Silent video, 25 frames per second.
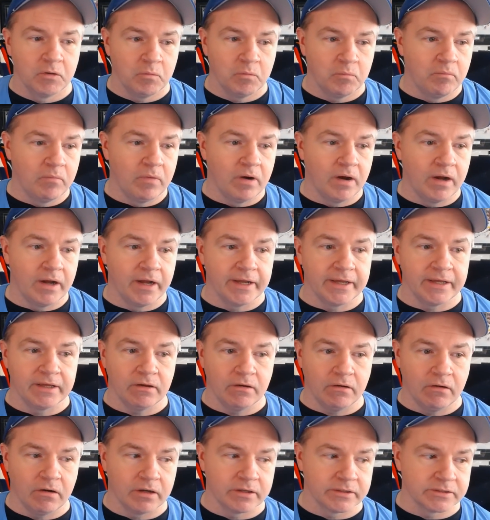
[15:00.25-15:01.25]
My
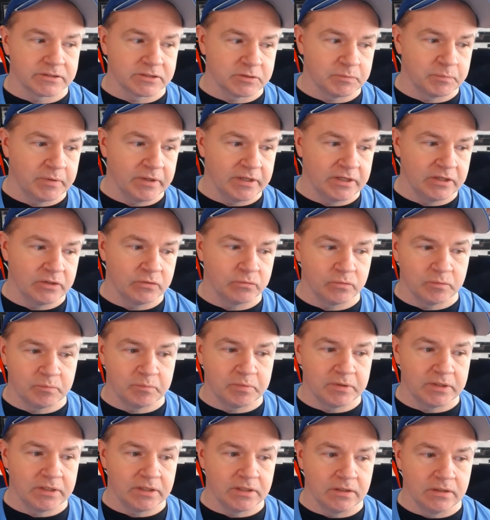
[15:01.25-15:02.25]
honest opinion would
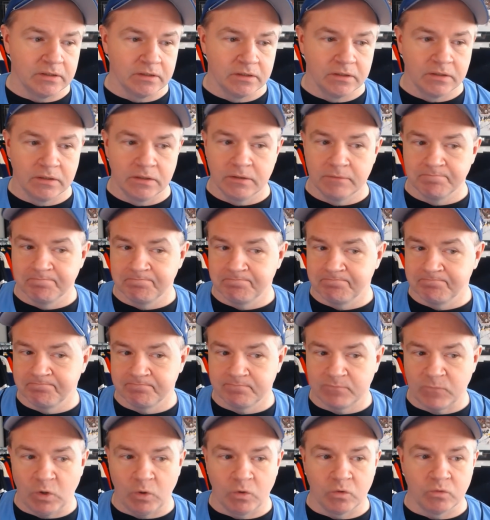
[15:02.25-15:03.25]
be
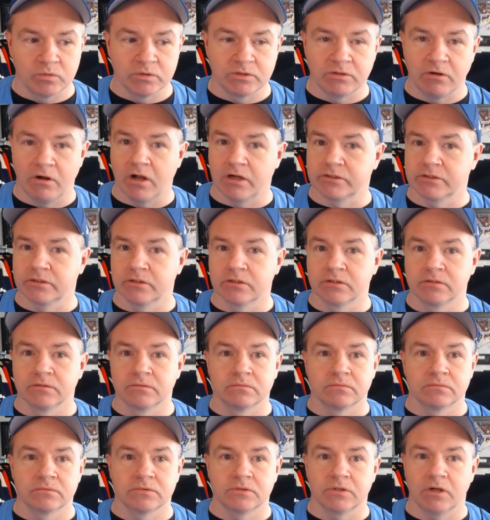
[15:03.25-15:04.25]
go to a doctor,
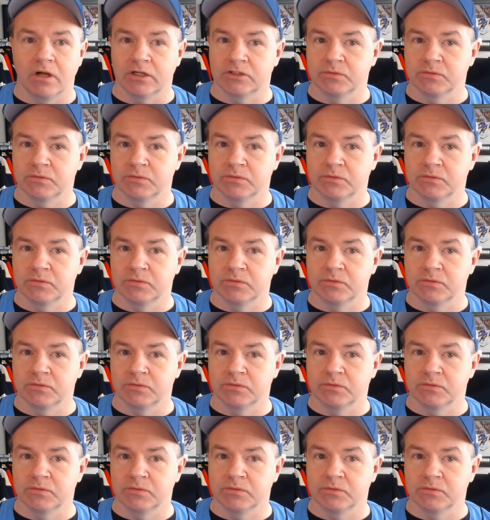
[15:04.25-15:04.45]
talk